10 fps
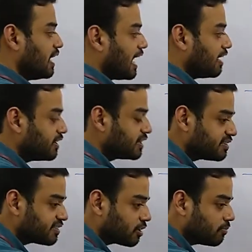having
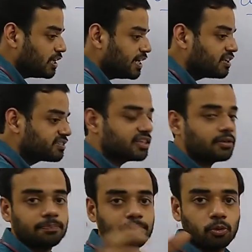this trouble, he
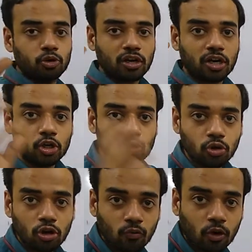doesn't put a
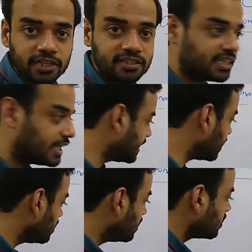control on what he is
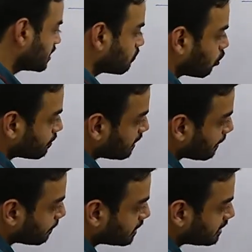eating, then what will
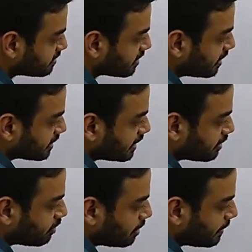happen is there
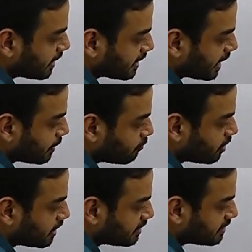will be a time
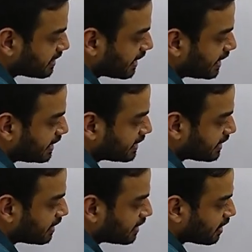when this
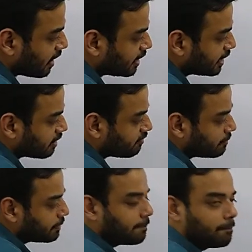entire artery will
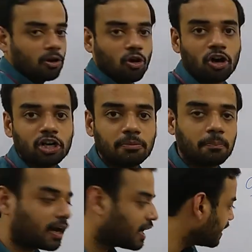be blocked
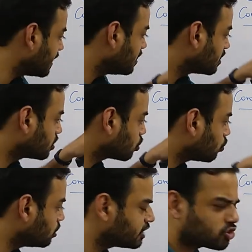by the
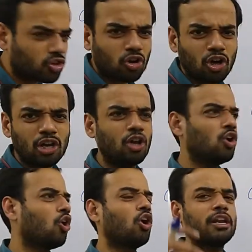
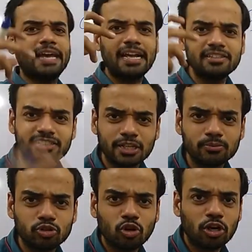cholesterol or calcium
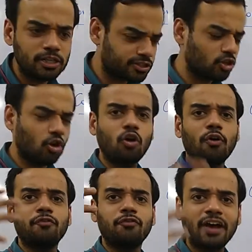salts
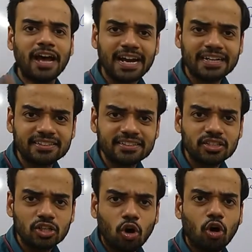or fats
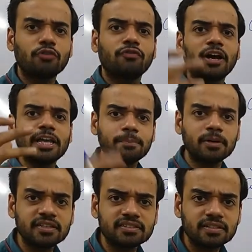or
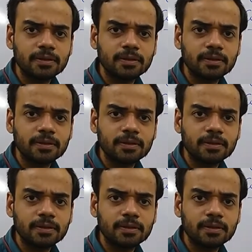fibers.